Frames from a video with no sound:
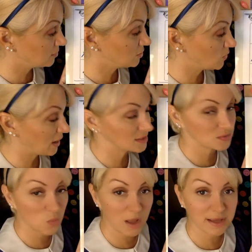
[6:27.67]
W,
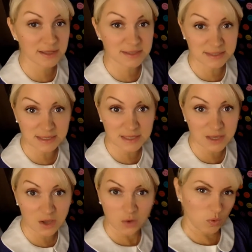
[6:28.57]
X, Y, and
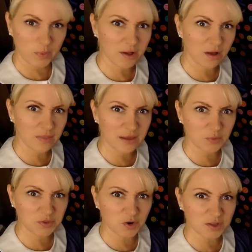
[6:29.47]
Z. What do we call
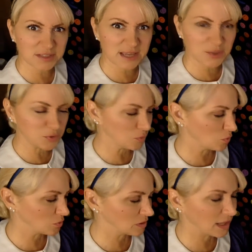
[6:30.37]
that when they're all together
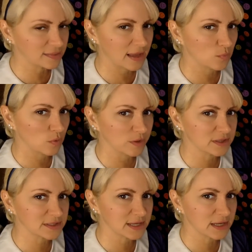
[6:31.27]
in order like that, where
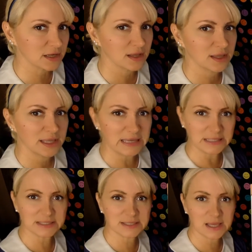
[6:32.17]
we could sing it?
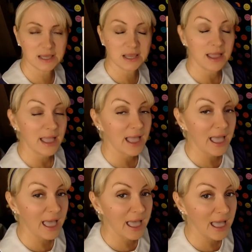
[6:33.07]
It's the
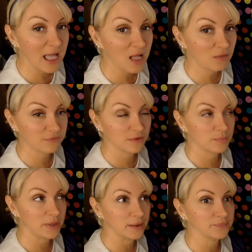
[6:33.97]

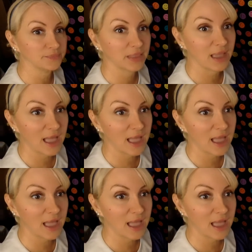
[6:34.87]
alphabet.